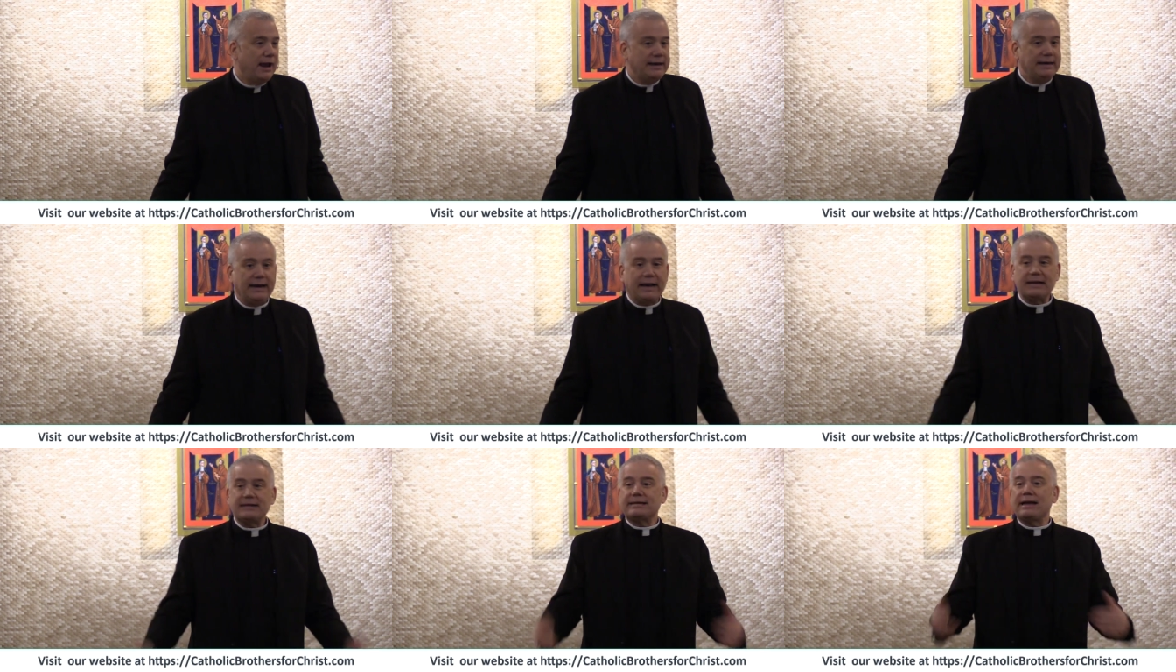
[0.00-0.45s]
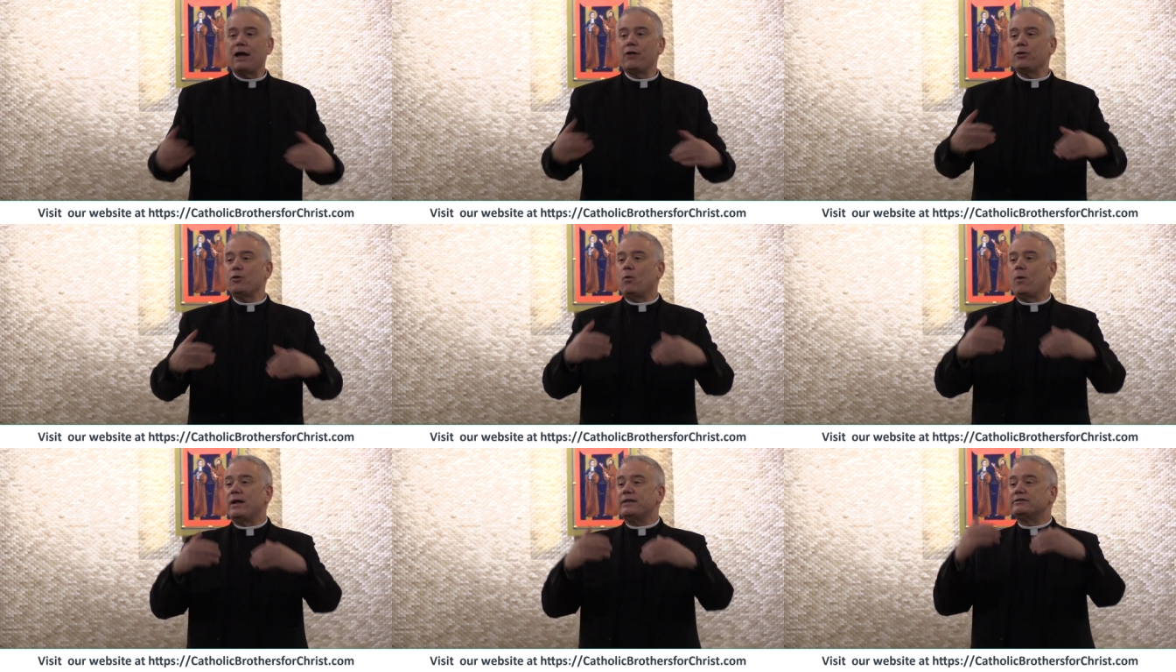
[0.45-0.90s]
You can tell
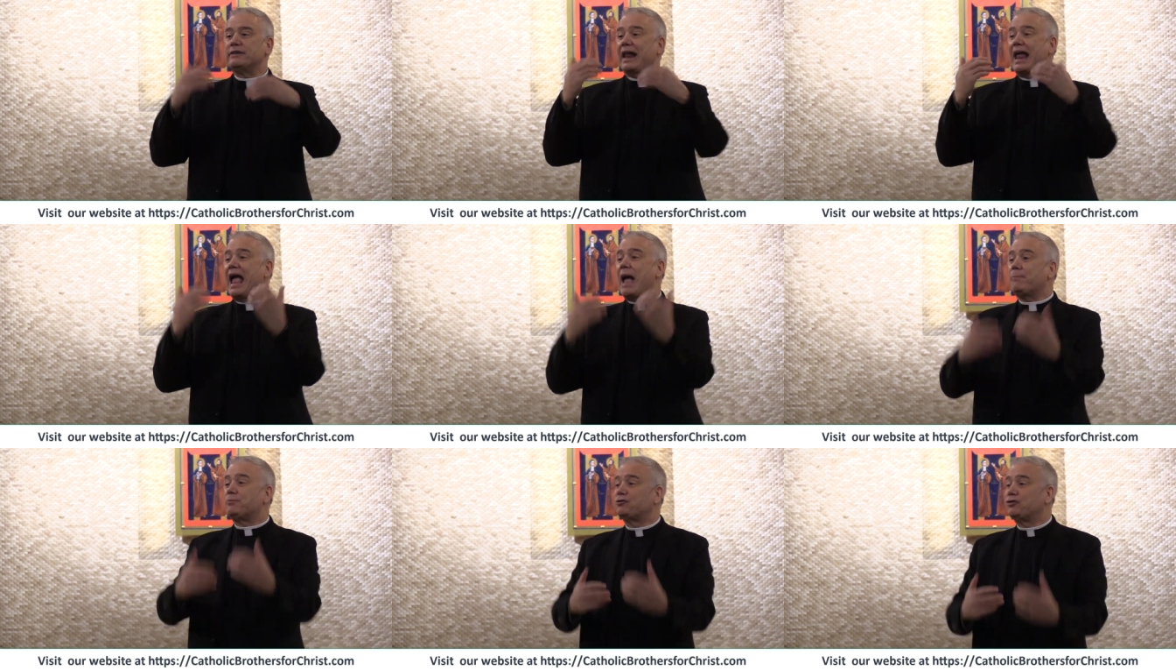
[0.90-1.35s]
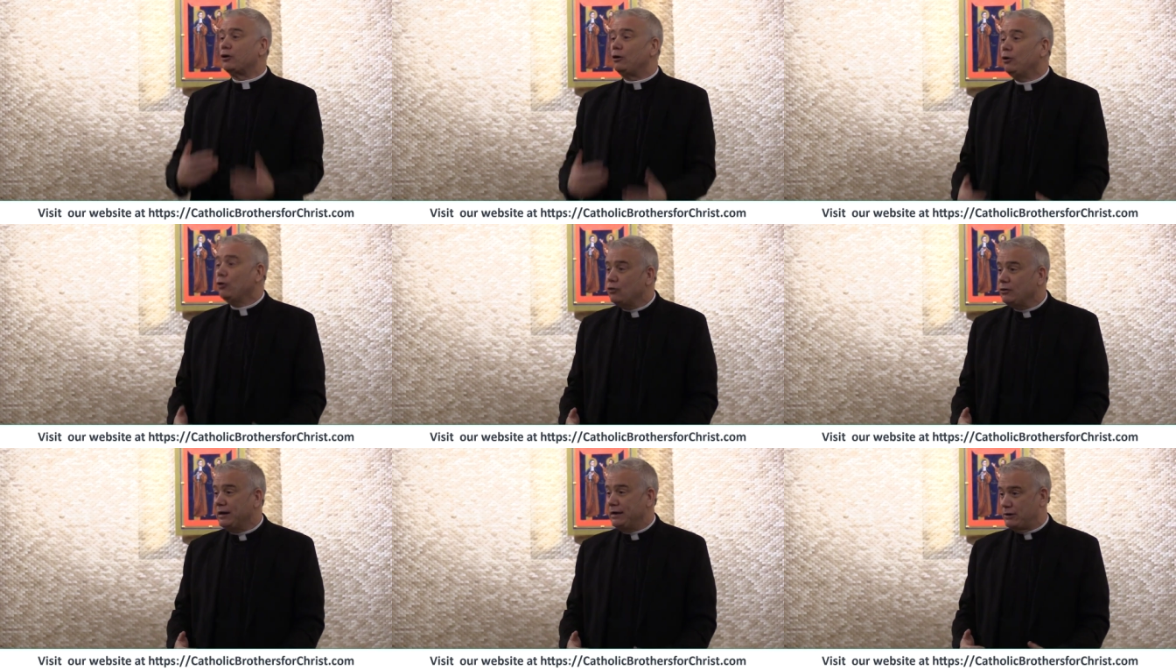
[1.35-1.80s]
the ones that
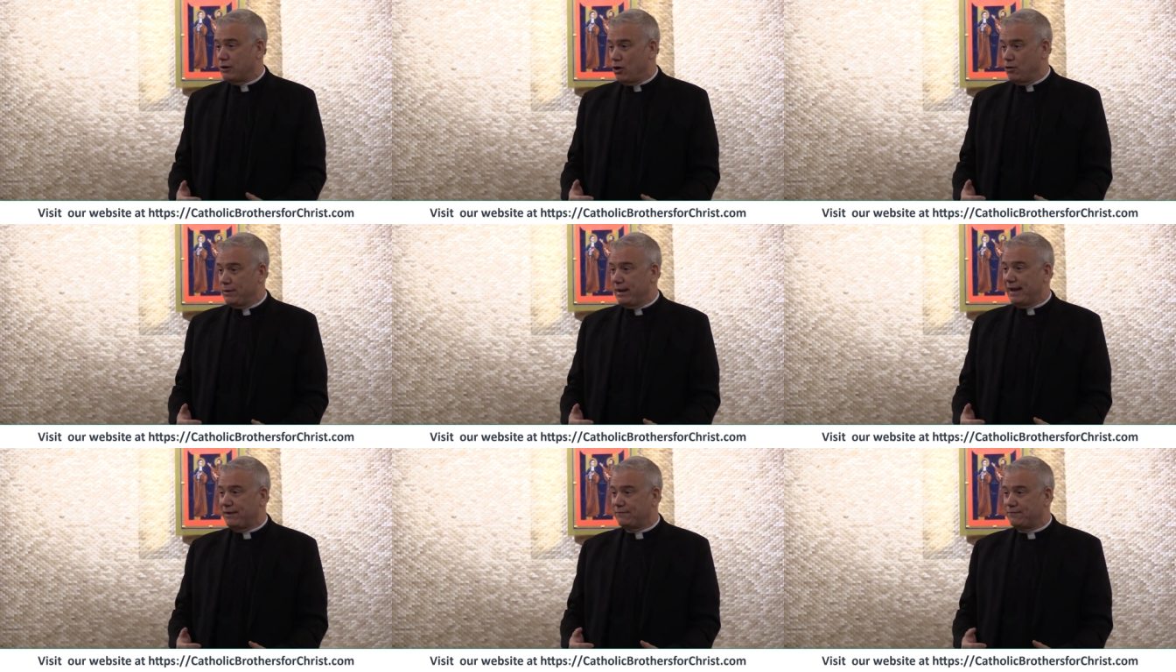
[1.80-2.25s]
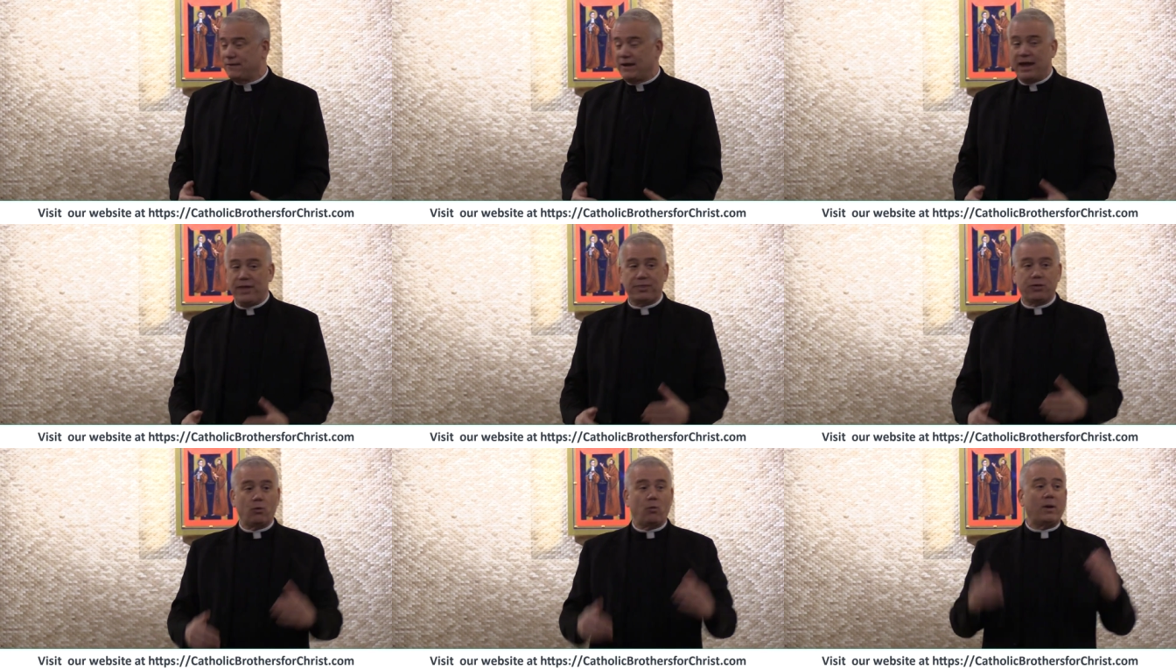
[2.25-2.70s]
absolutely don't have
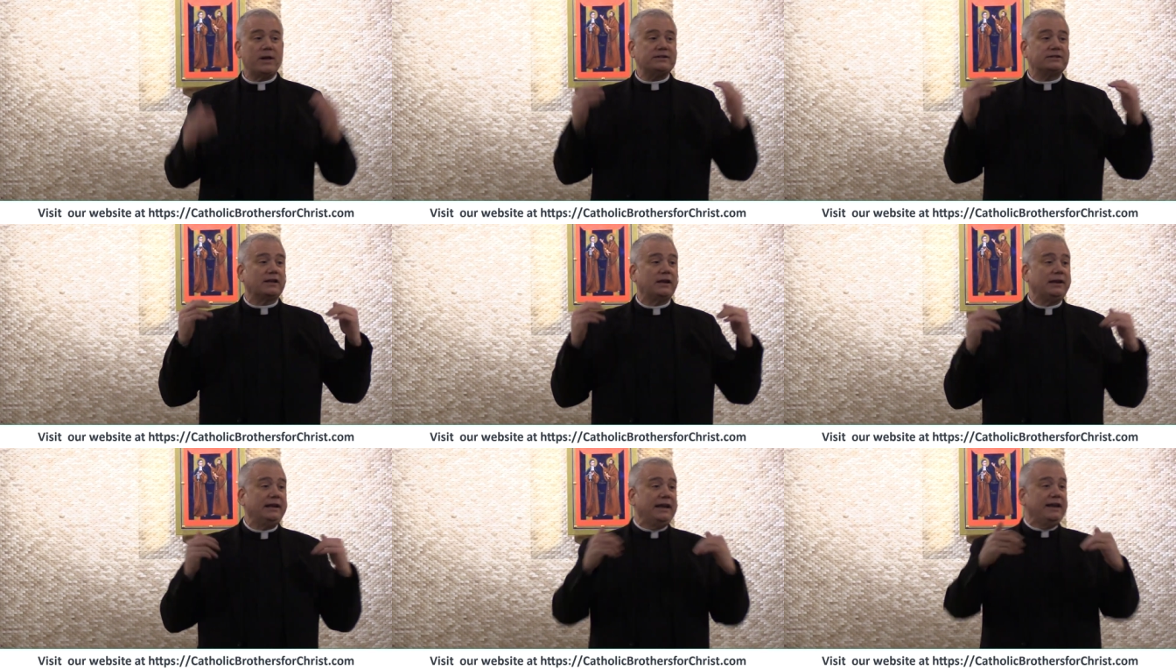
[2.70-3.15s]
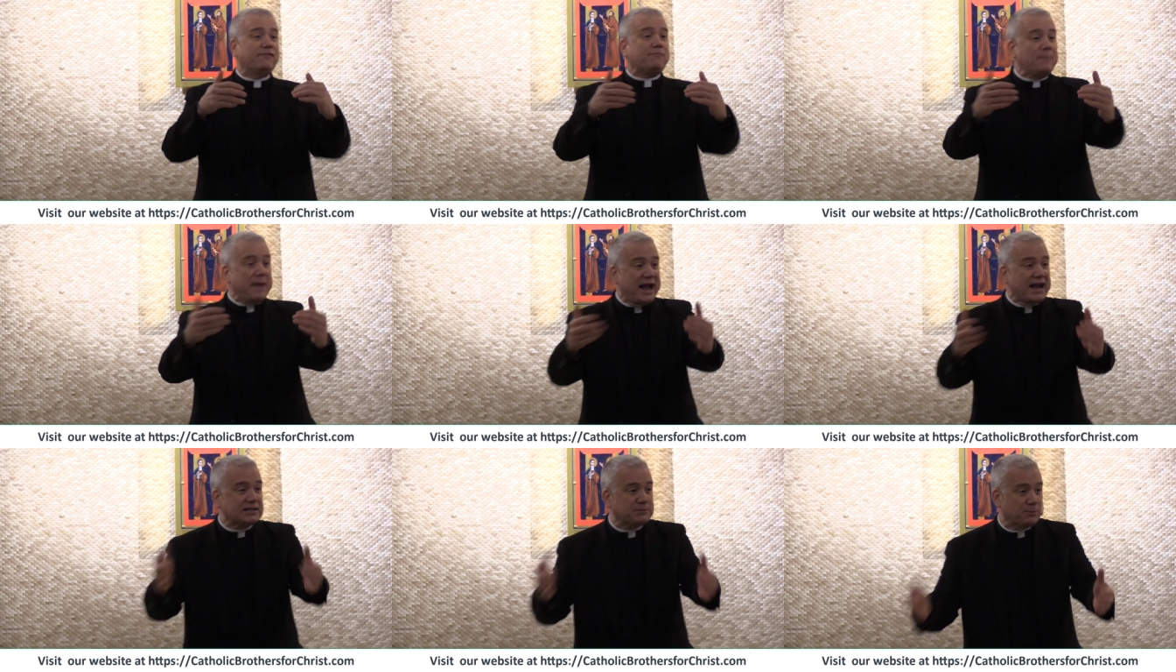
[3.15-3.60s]
faith, the ones that leave
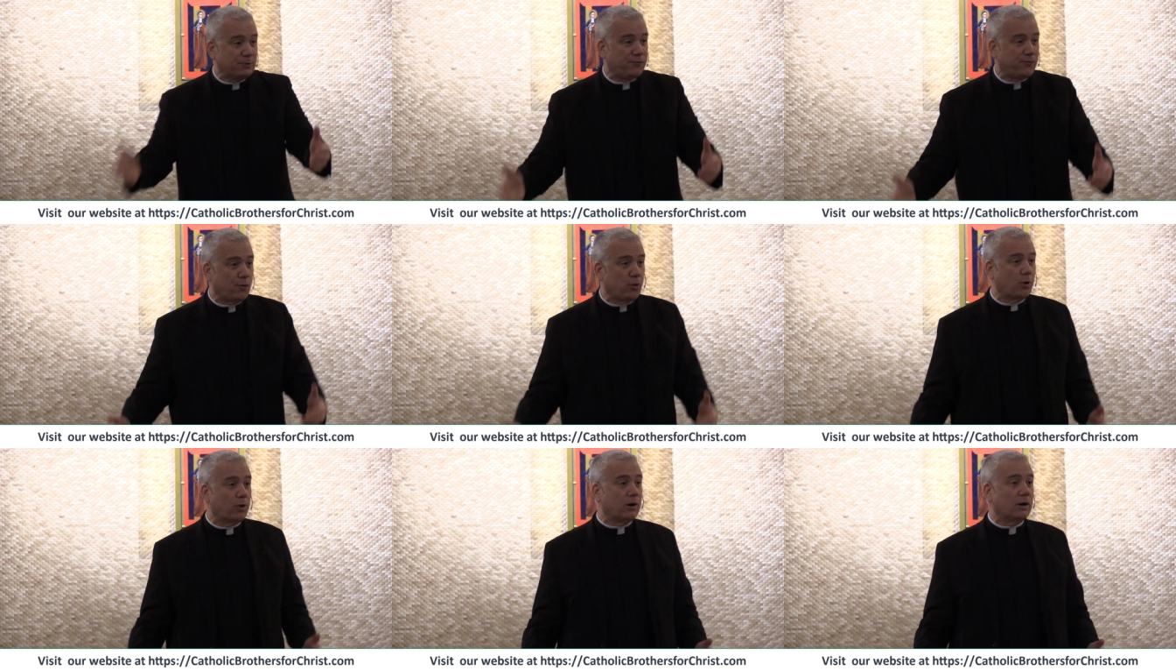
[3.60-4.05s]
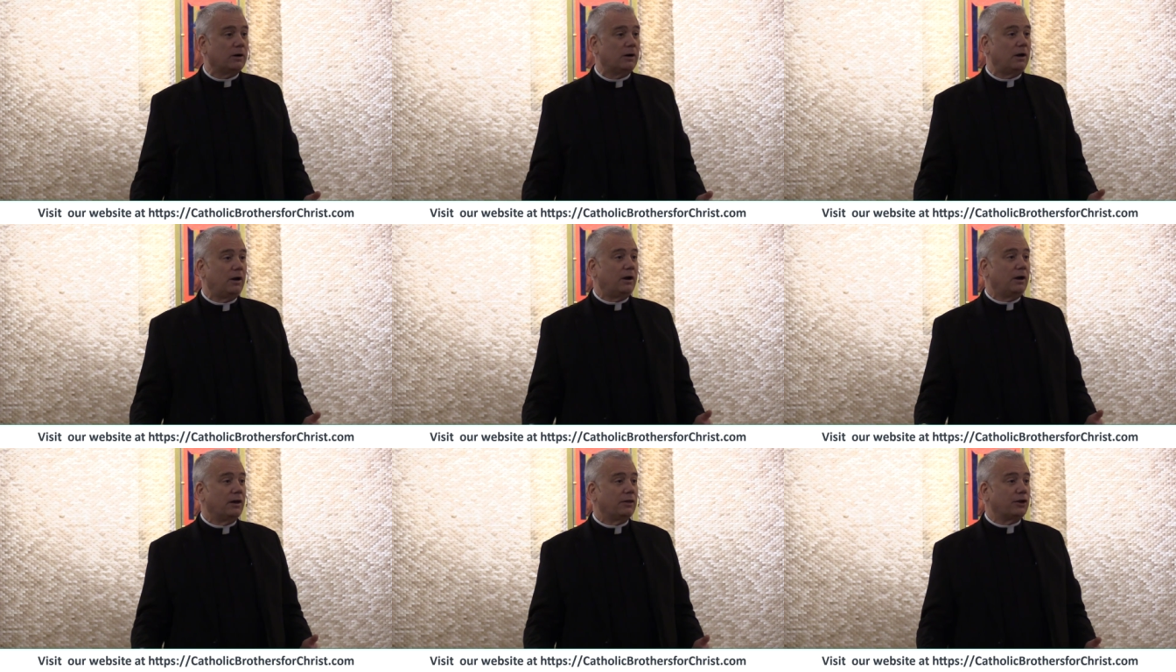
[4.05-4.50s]
Mass before
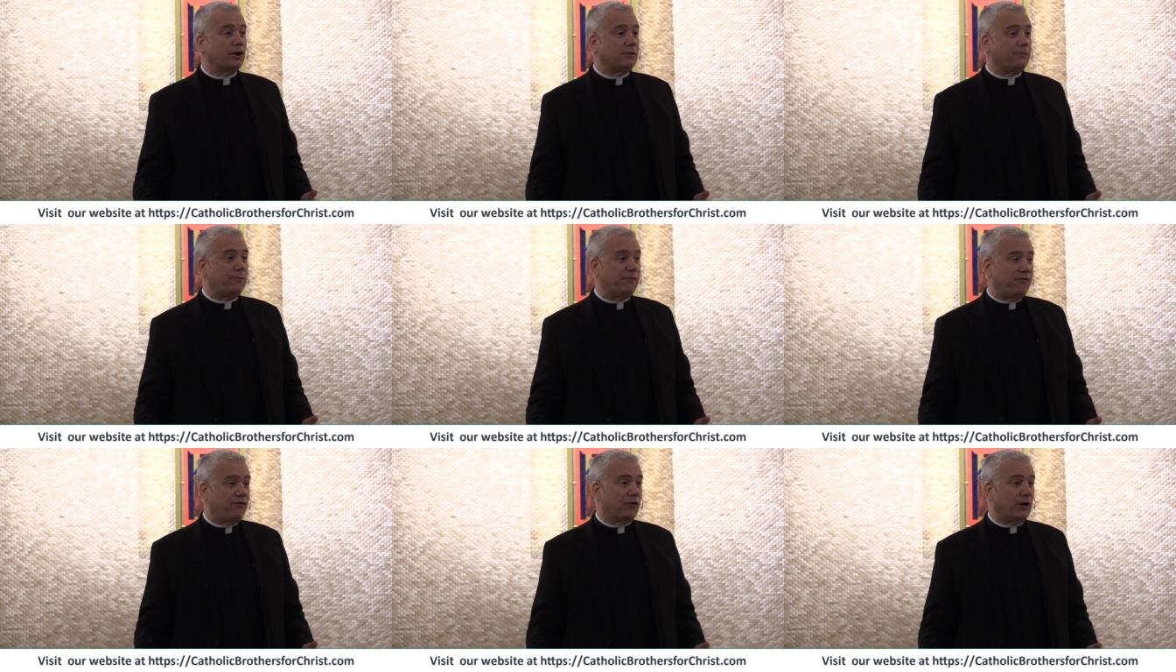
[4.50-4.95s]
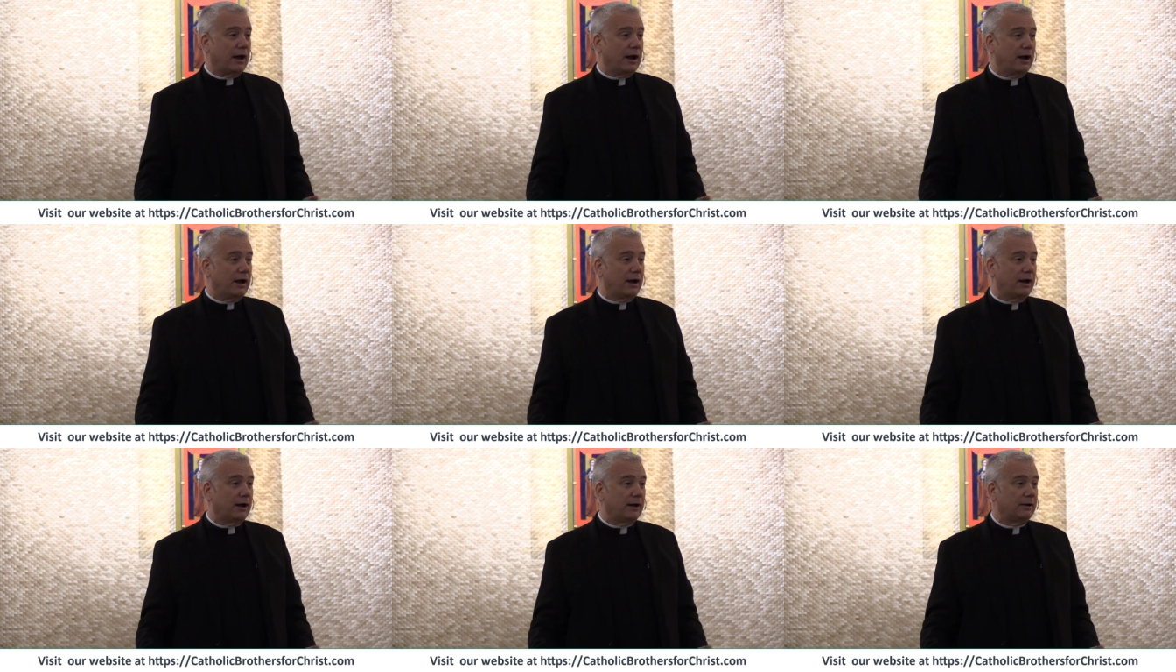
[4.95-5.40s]
the,
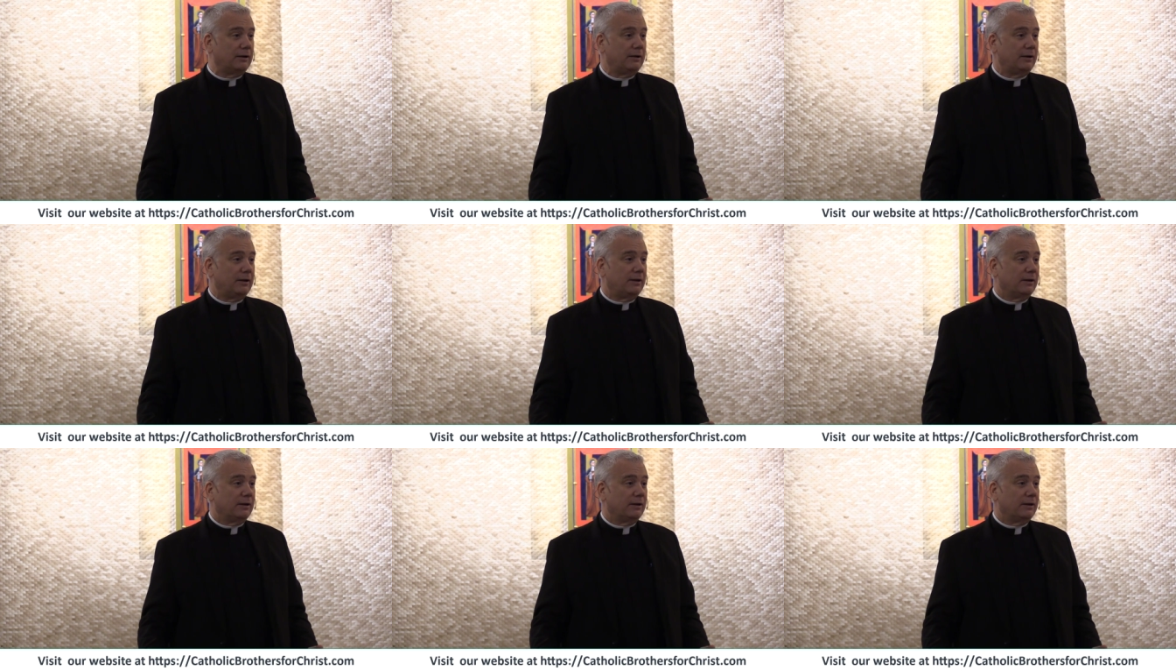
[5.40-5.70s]
uh,